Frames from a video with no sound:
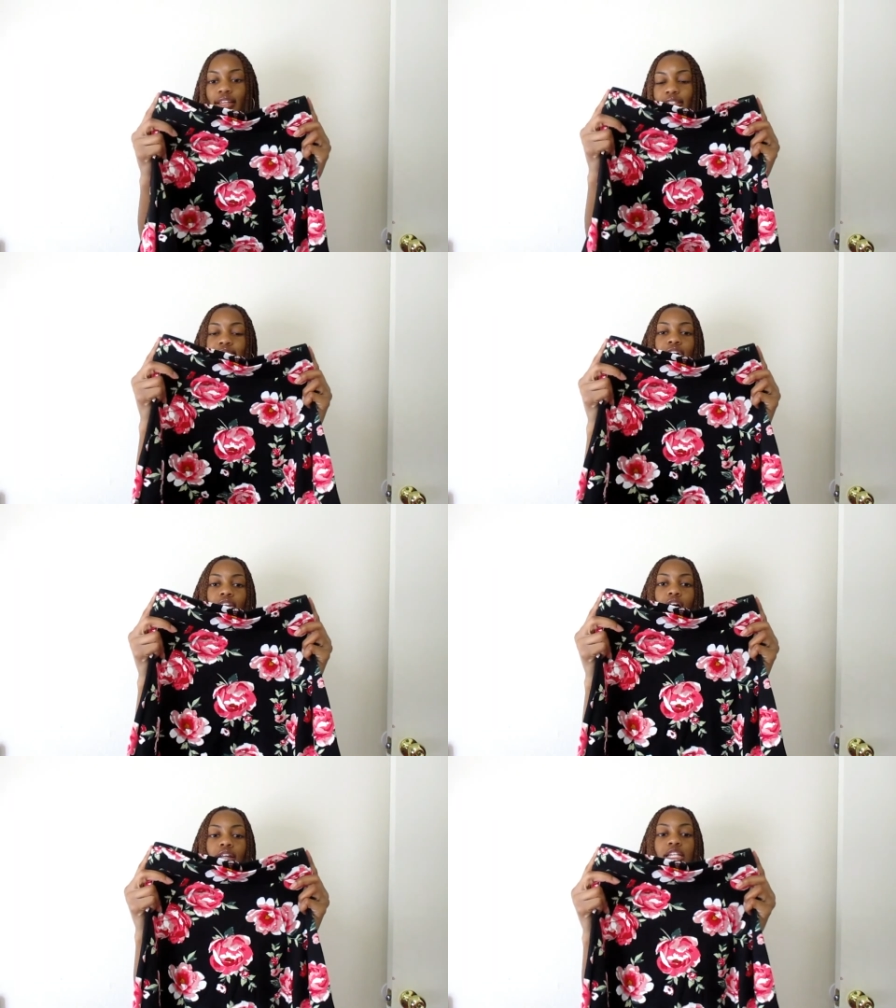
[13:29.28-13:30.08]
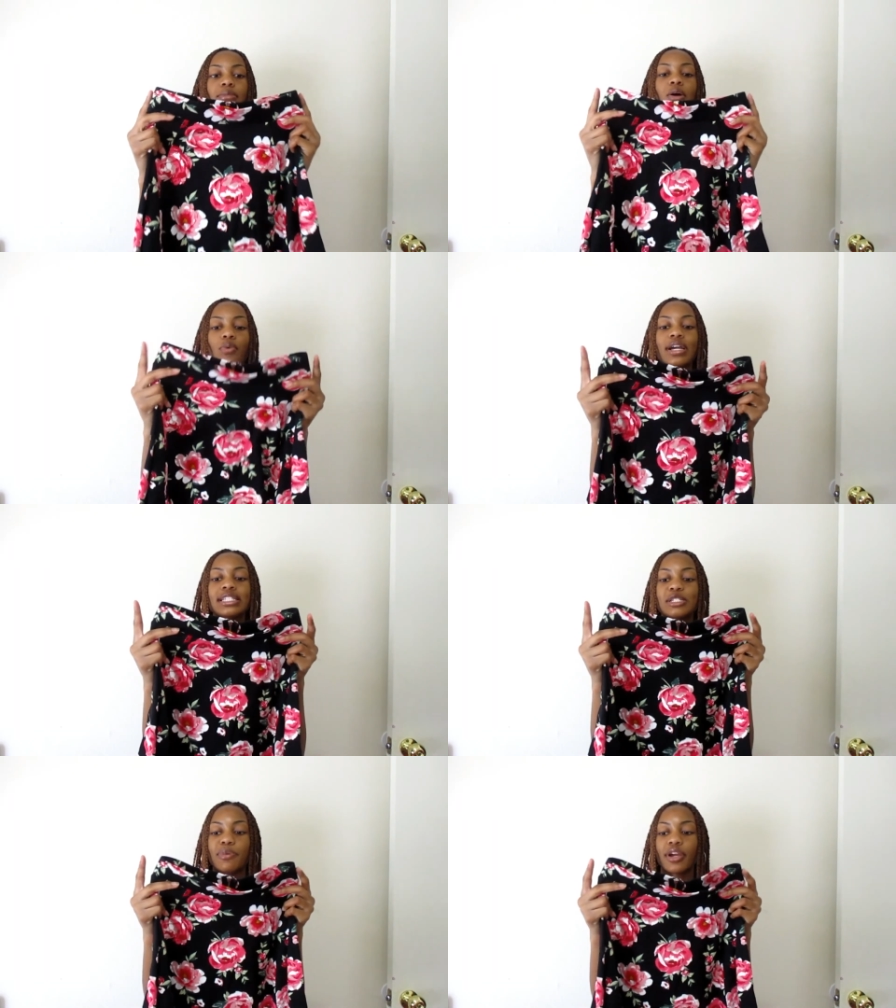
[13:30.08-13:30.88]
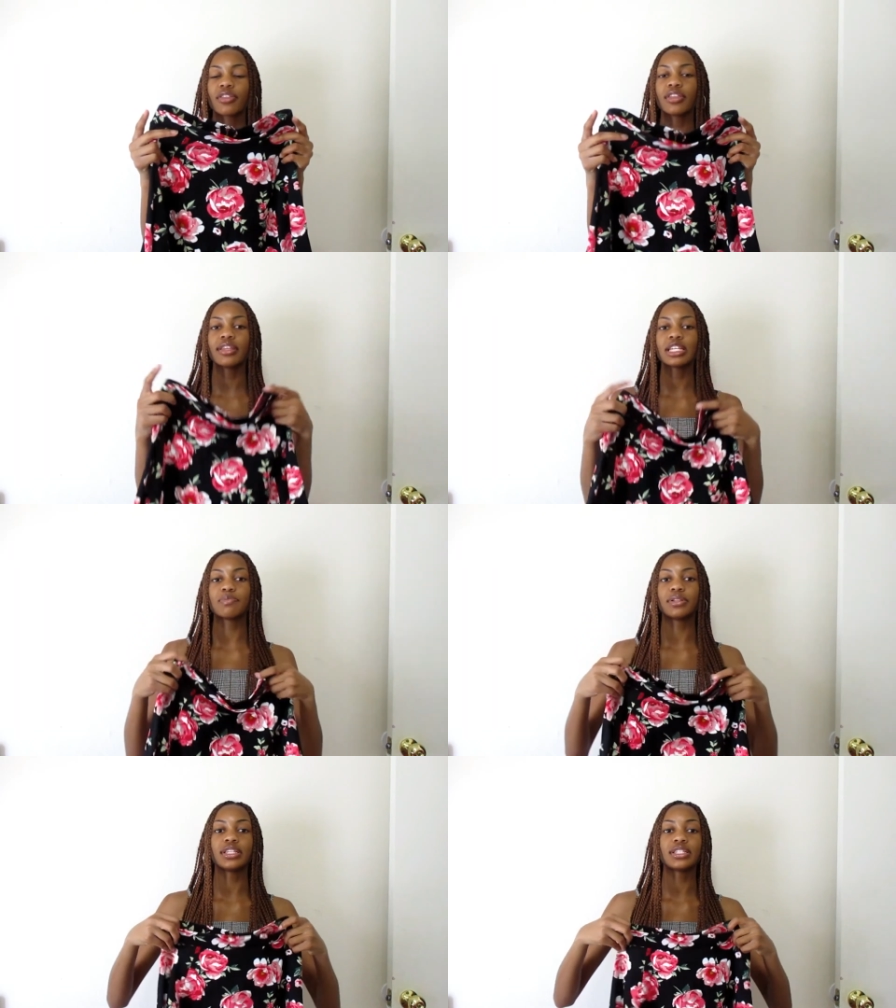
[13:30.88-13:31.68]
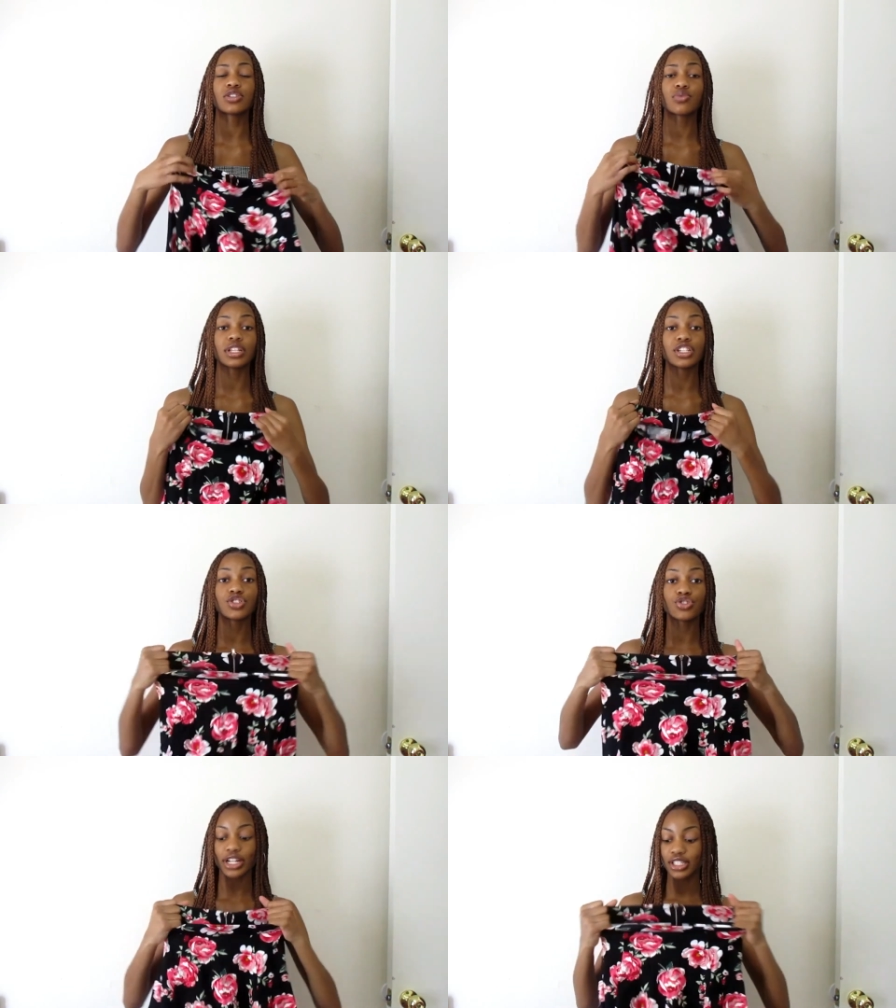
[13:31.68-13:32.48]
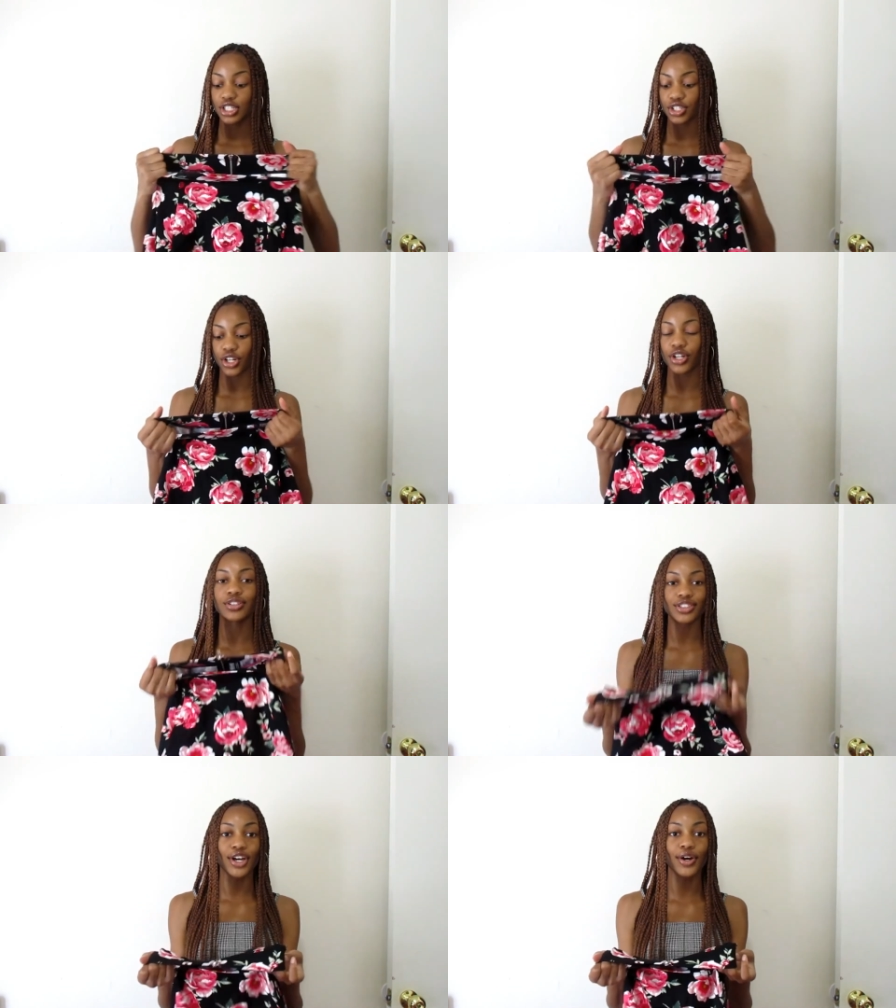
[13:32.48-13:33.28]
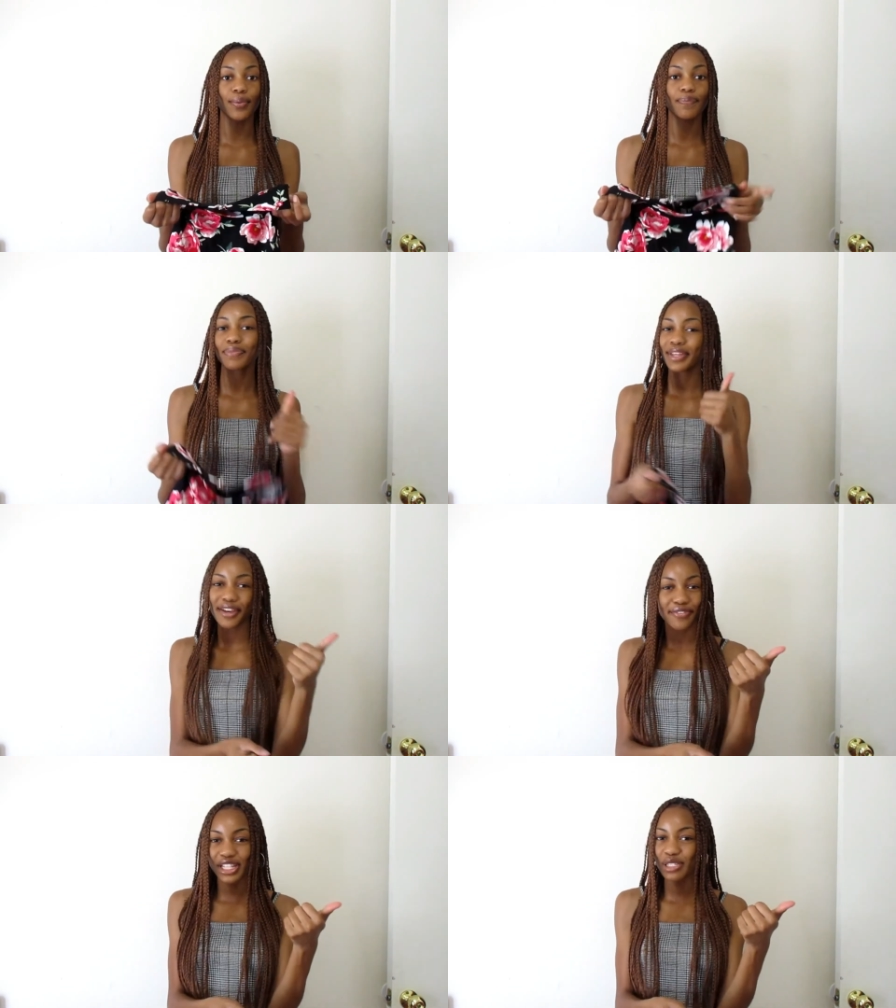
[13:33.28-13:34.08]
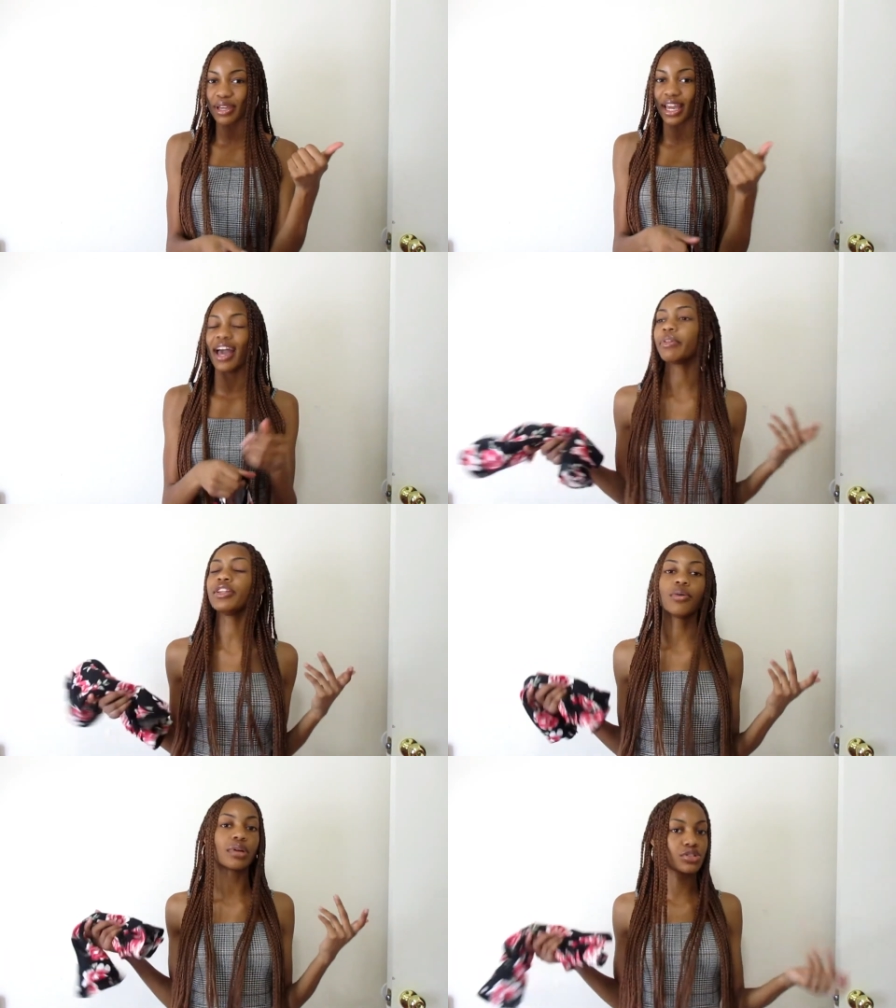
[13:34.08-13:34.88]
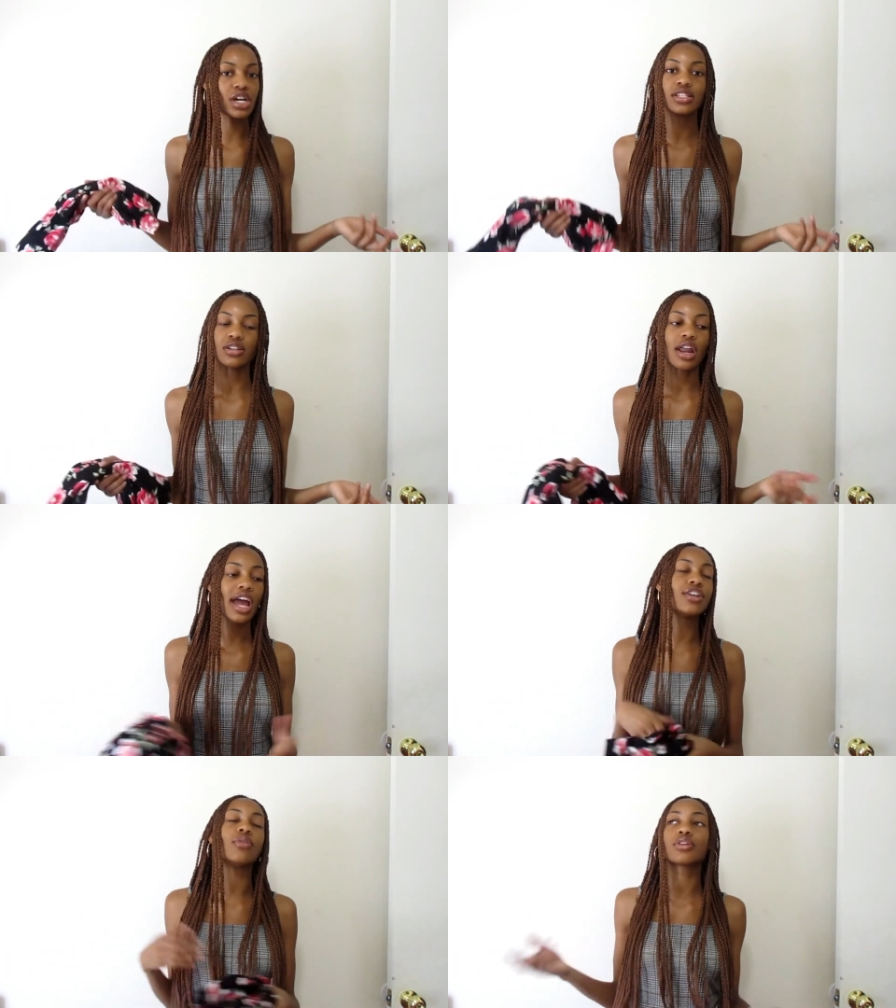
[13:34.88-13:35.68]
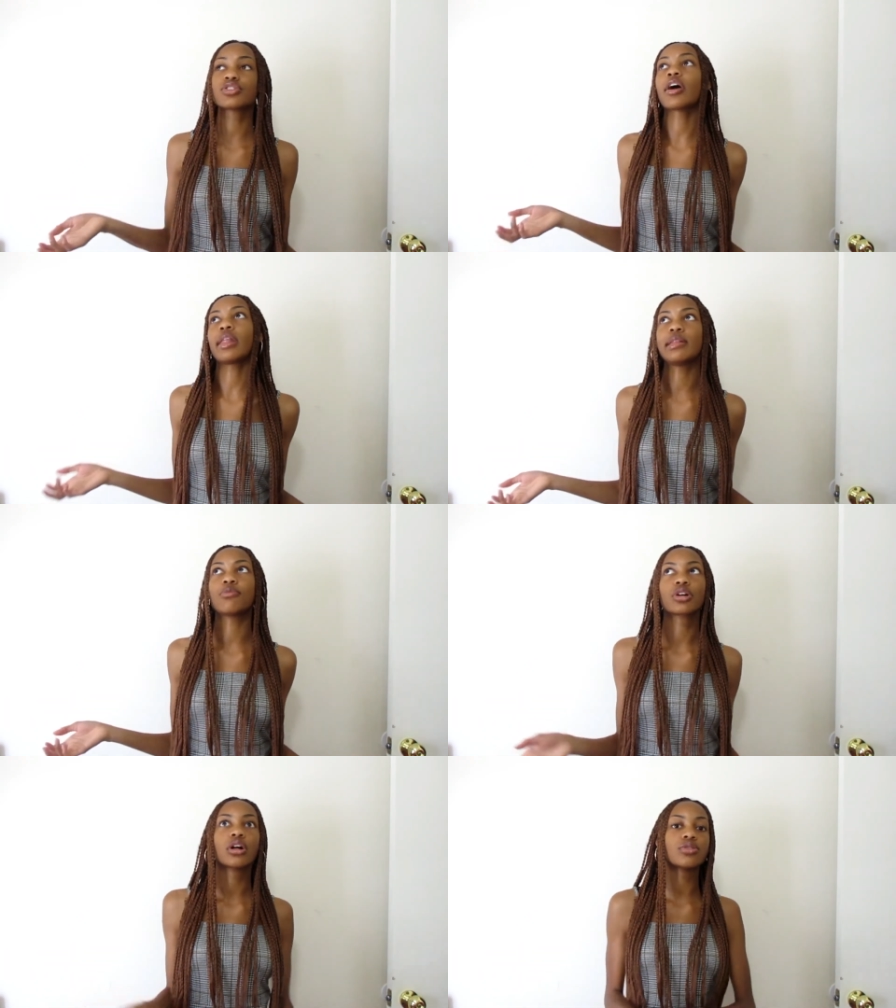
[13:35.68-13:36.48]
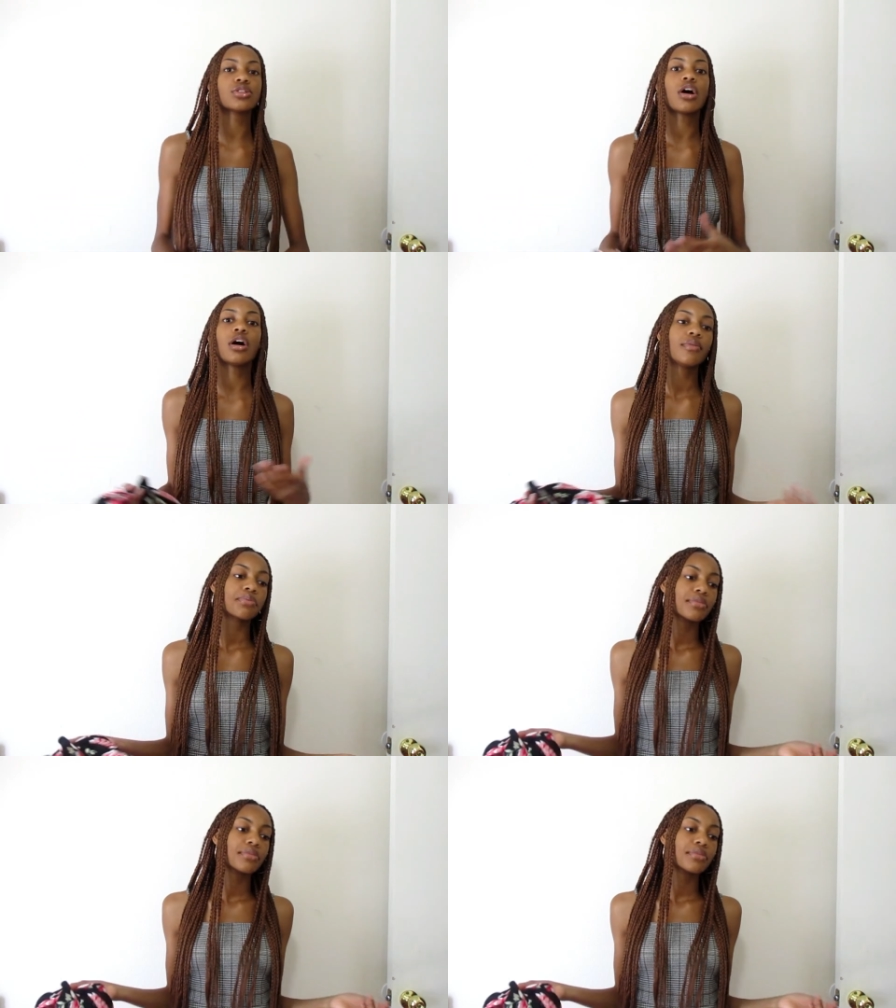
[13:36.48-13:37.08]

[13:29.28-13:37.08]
this is how long it is. My waist is bigger than this, but this is a really stretchy skirt, so it fits me. I don't want to try this on. I don't want to try on any more clothes, y'all.